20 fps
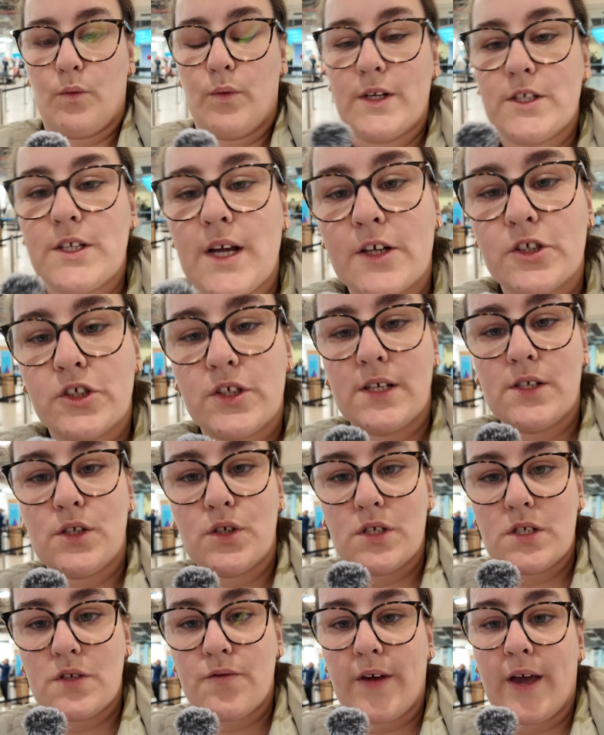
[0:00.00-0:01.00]
which actually
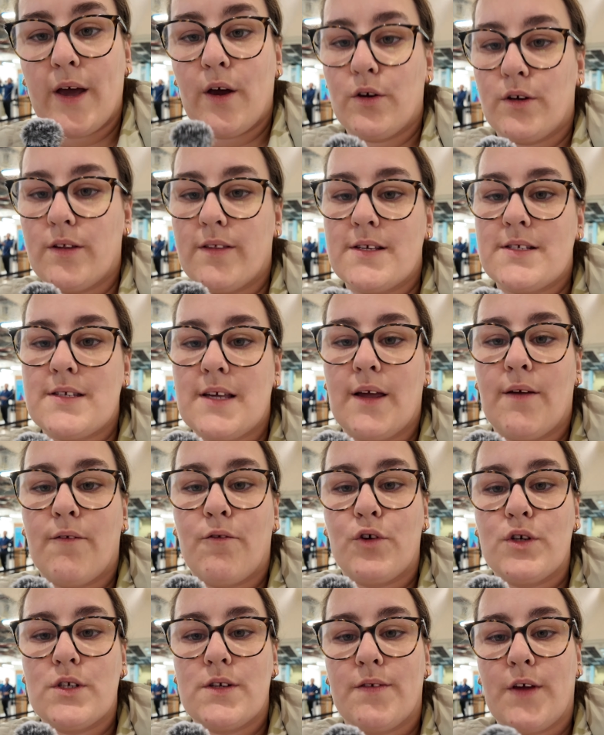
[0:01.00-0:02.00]
does fit under the seat in
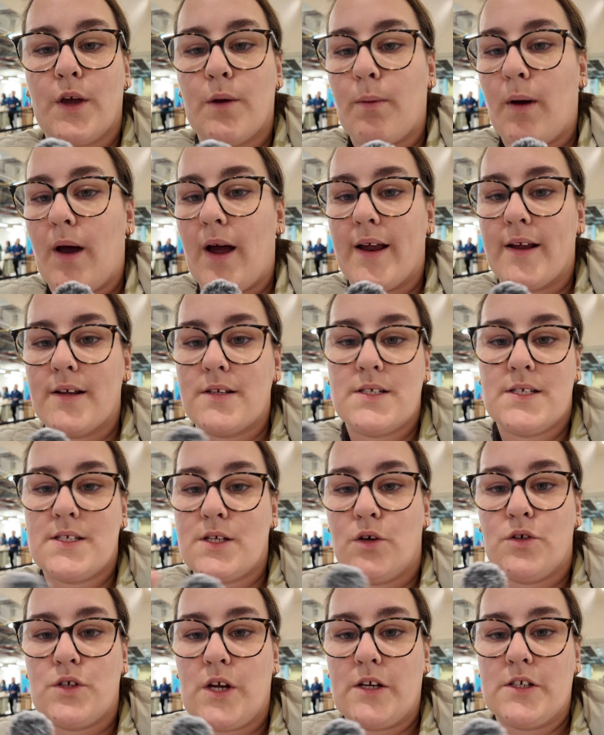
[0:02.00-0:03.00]
front of you, but I
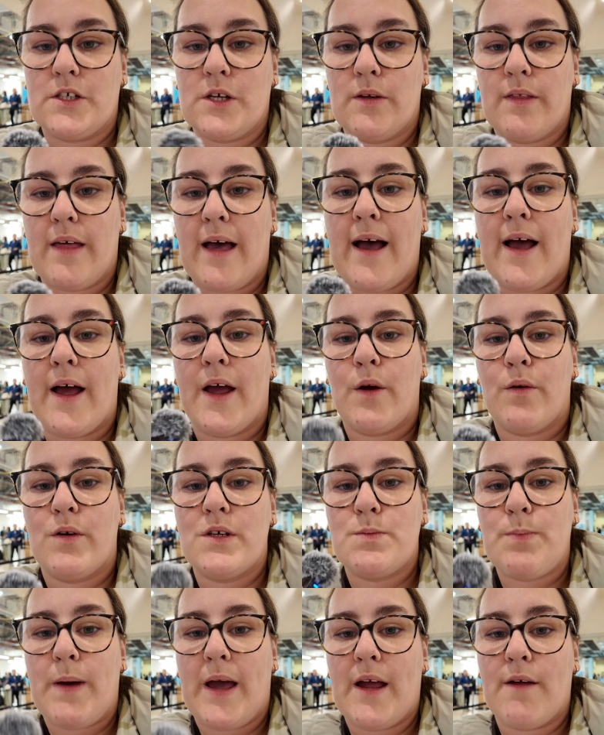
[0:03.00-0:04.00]
still don't do that. I
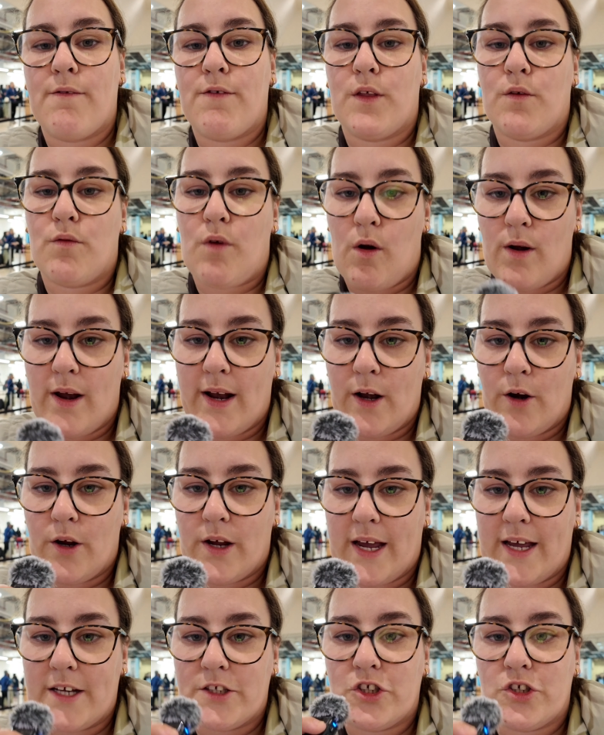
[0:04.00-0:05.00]
always pay for the rolling
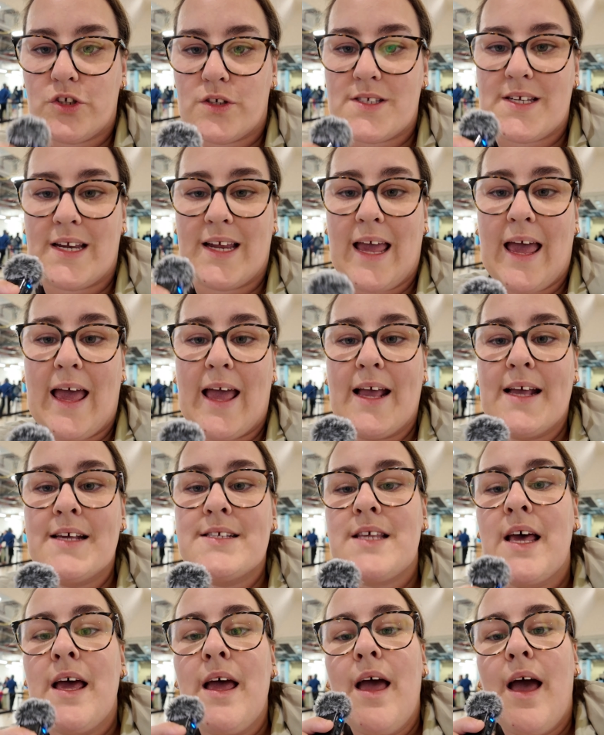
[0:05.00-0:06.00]
luggage just in
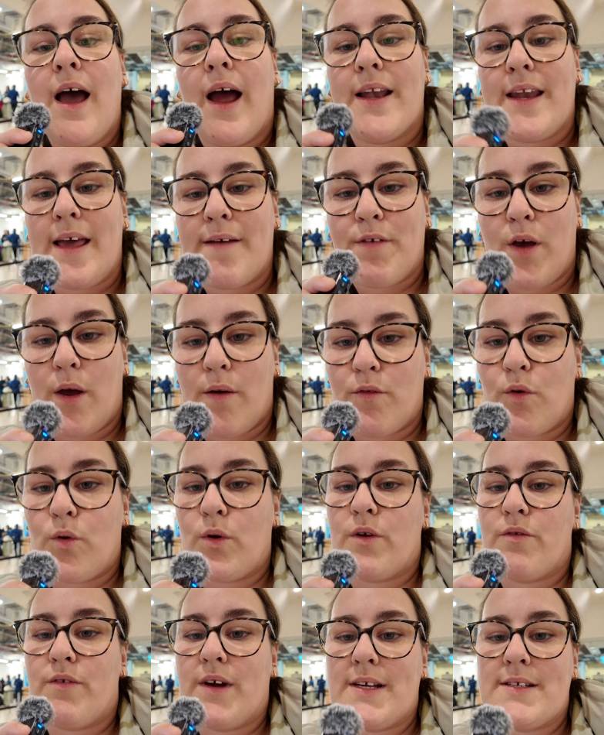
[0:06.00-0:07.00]
case. I never ever
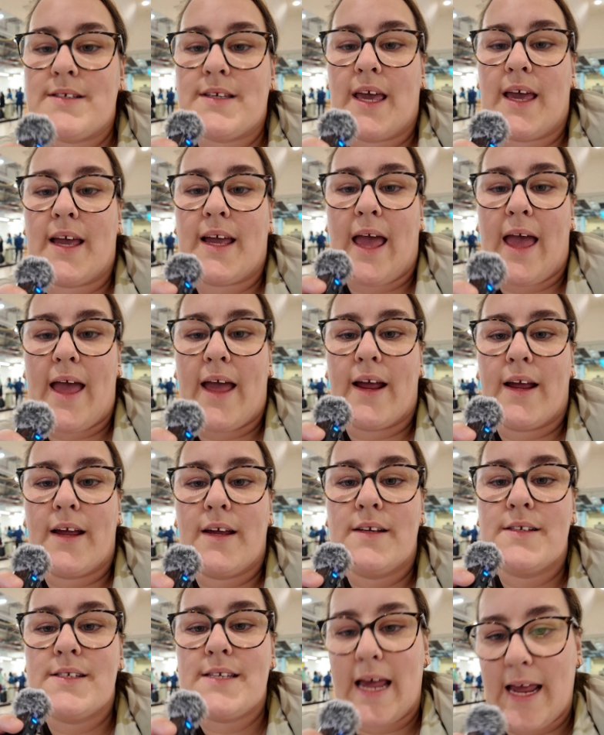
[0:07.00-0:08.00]
want to risk it getting
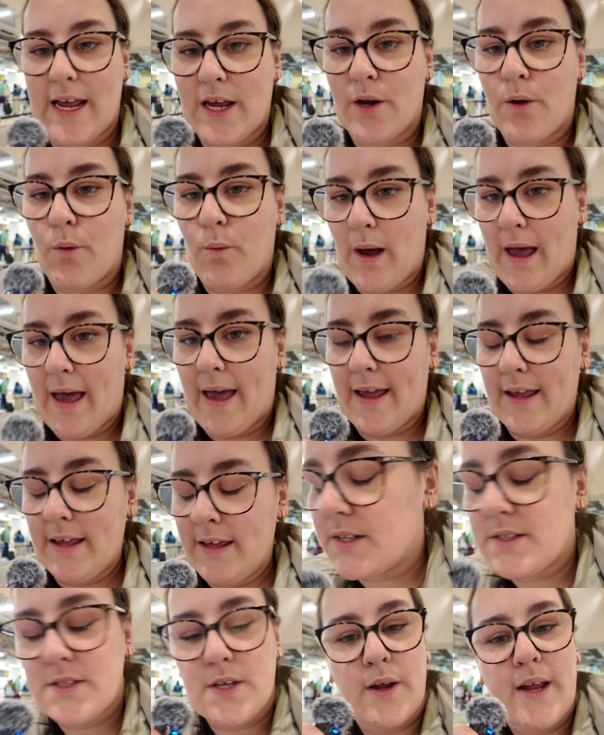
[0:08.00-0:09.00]
taken away.
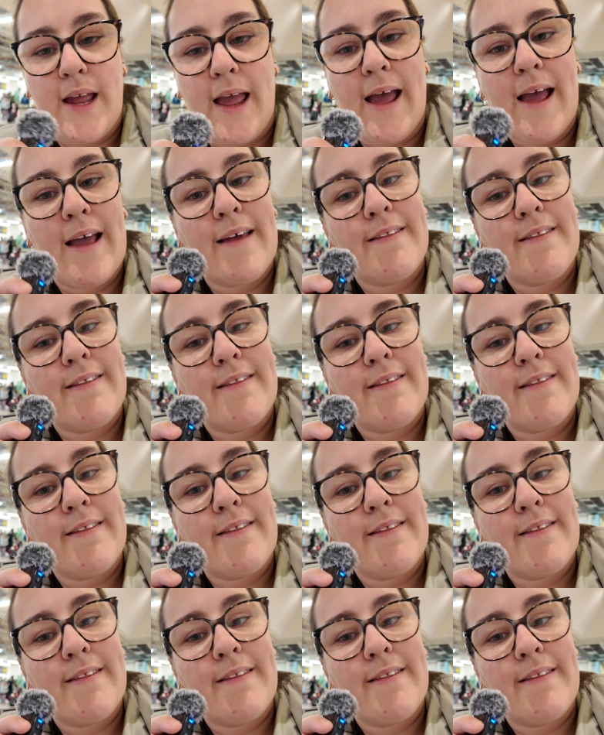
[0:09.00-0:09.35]
So yeah,